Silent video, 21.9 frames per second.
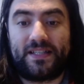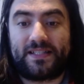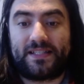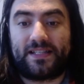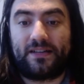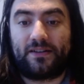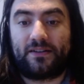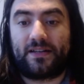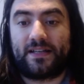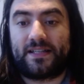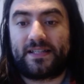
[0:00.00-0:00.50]

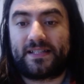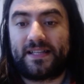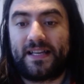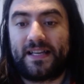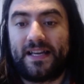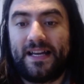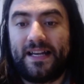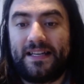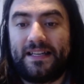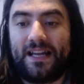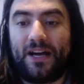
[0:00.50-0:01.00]
serious.
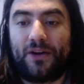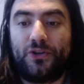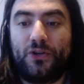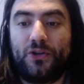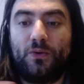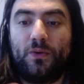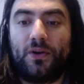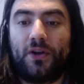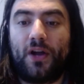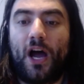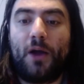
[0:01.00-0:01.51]
Now,
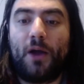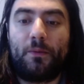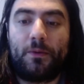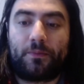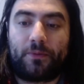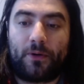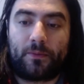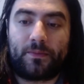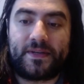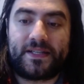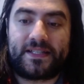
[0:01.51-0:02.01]
you and I would
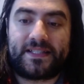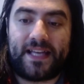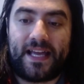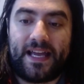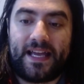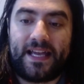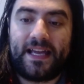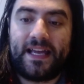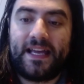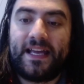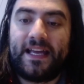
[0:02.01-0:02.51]
probably
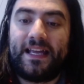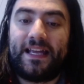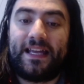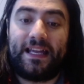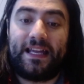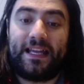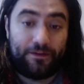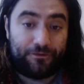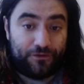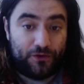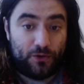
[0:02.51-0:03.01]
say,
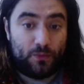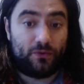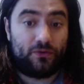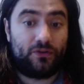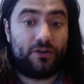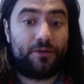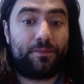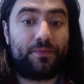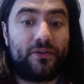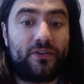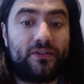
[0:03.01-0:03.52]
if you were
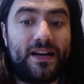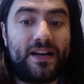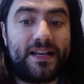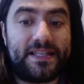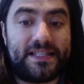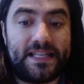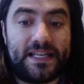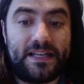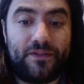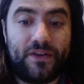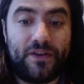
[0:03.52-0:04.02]
a
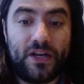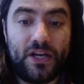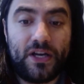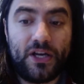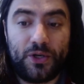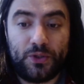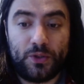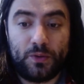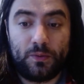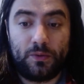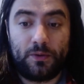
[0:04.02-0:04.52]
progressive,
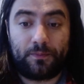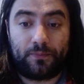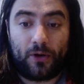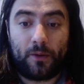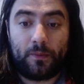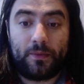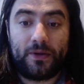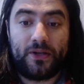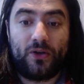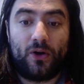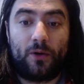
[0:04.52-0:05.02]
you would
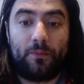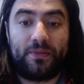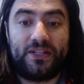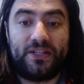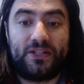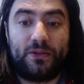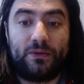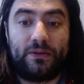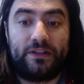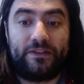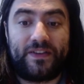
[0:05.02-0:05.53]
probably not be
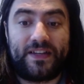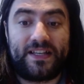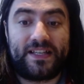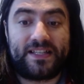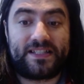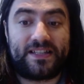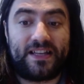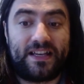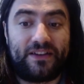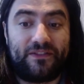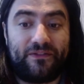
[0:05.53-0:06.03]
doing things like